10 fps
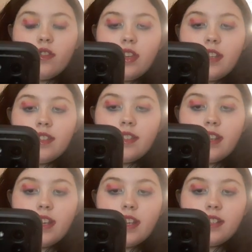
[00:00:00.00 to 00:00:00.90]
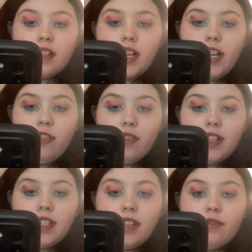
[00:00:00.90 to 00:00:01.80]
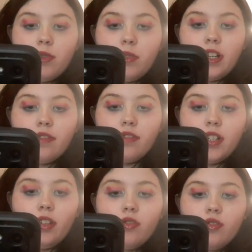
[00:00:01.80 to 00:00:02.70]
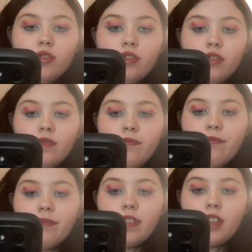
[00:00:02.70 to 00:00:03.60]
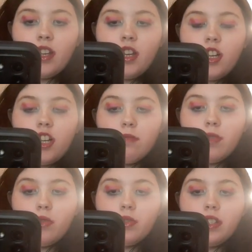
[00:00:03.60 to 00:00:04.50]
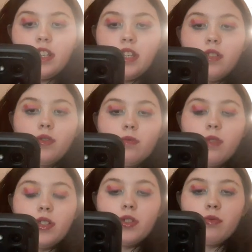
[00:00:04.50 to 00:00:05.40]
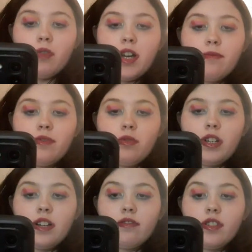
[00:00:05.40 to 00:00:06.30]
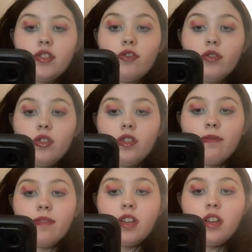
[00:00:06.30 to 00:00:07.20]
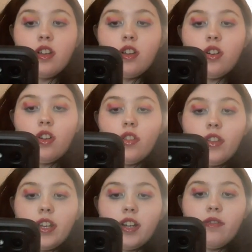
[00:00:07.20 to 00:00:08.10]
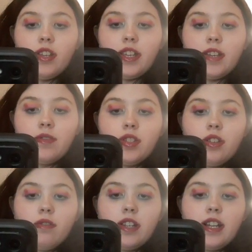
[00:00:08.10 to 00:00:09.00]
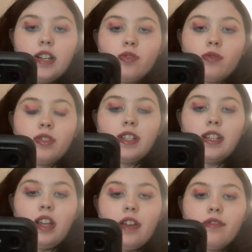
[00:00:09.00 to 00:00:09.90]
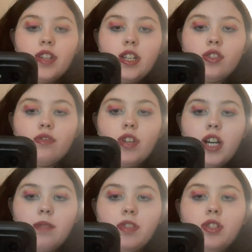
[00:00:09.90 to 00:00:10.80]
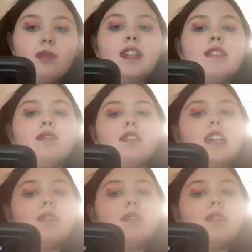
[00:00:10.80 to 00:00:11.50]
This is hydrating full coverage, a multi-use one swipe full coverage for on the go that gives you a natural skin-like finish for up to 24